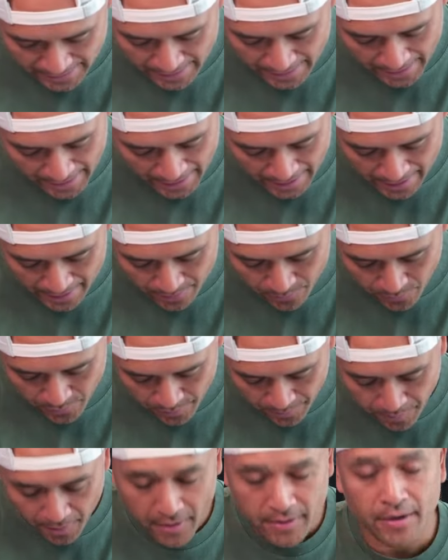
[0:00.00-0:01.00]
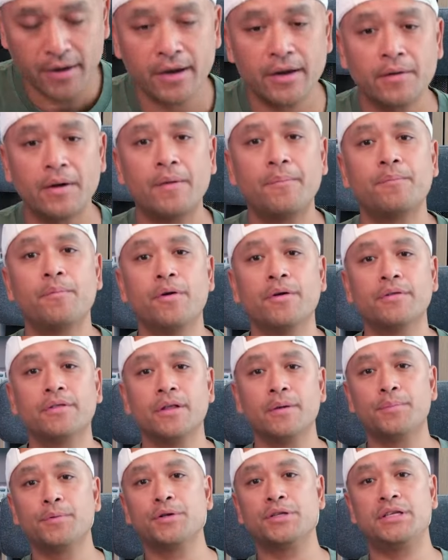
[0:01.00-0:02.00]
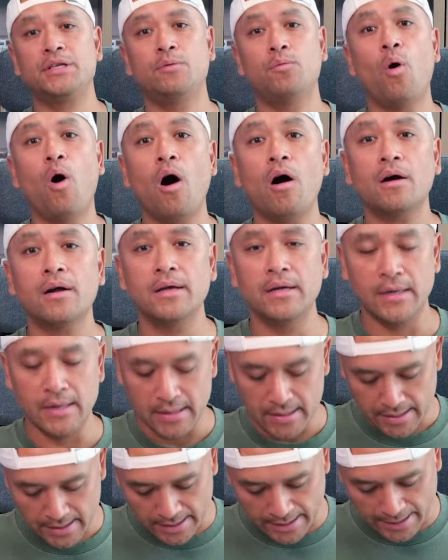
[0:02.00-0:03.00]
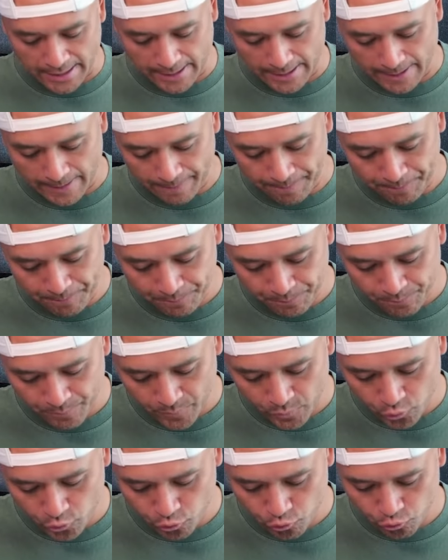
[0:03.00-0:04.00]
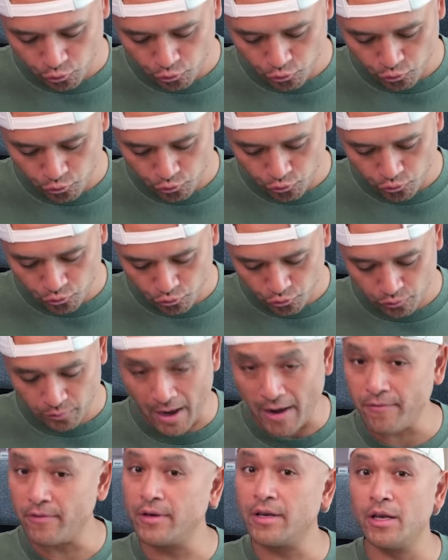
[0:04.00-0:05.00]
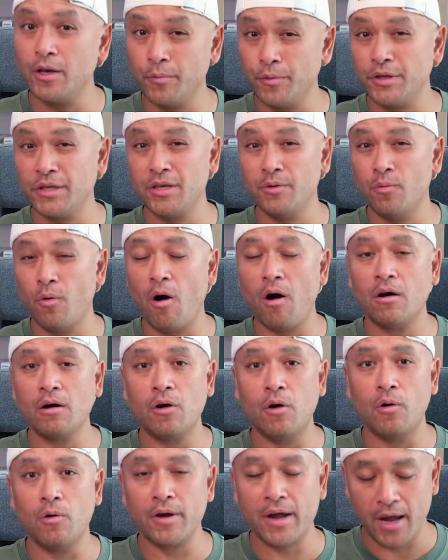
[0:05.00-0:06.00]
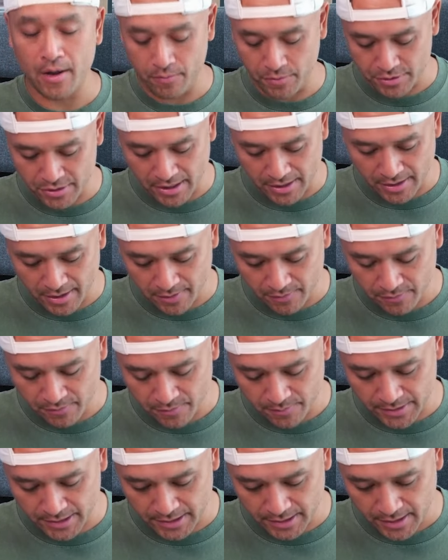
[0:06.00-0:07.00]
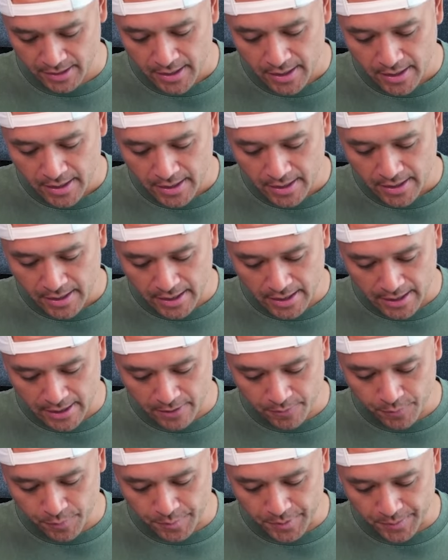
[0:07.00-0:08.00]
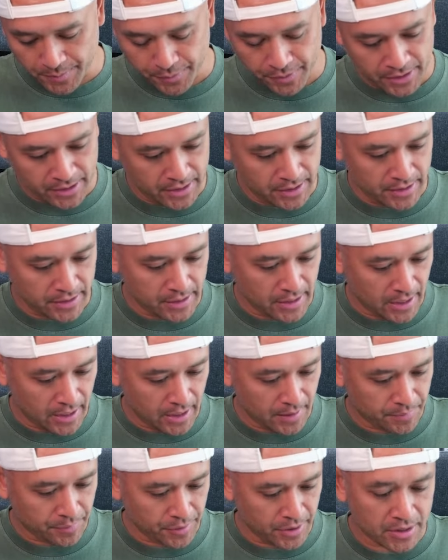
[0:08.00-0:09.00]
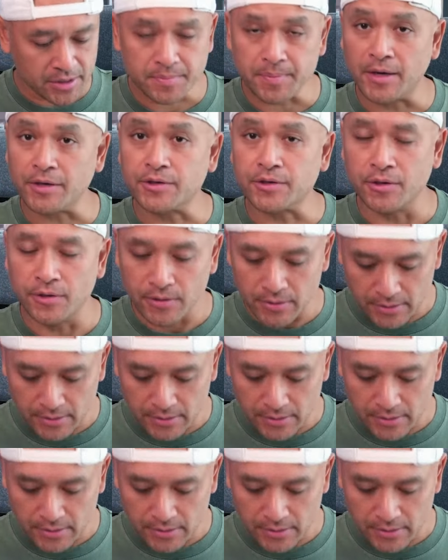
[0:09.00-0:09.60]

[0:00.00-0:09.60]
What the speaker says: we're partnering up with Liberty Walk to have a Liberty Walk oil can, which I think will be pretty special.